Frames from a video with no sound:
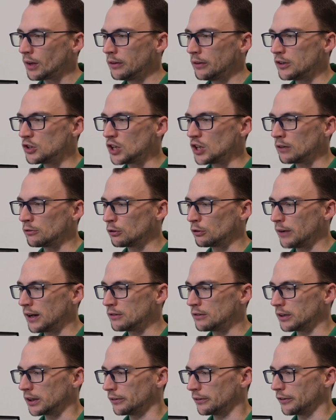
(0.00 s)
the general
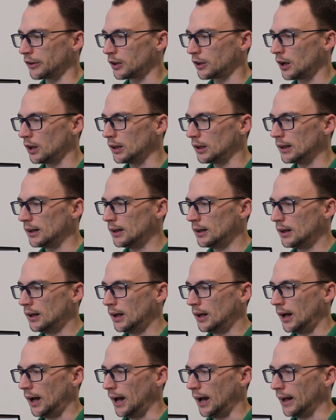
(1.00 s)
rendering of the colour
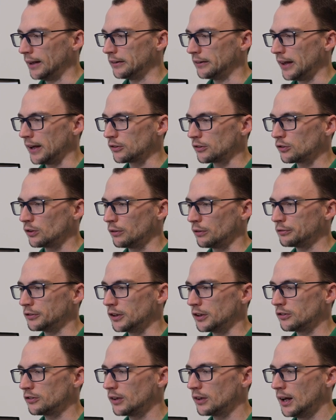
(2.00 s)
and that
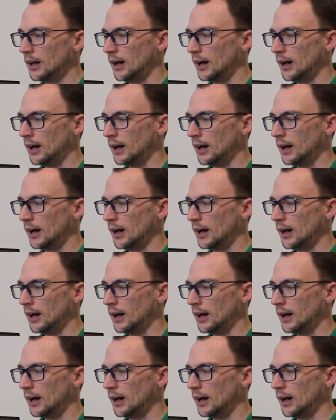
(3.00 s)
softness,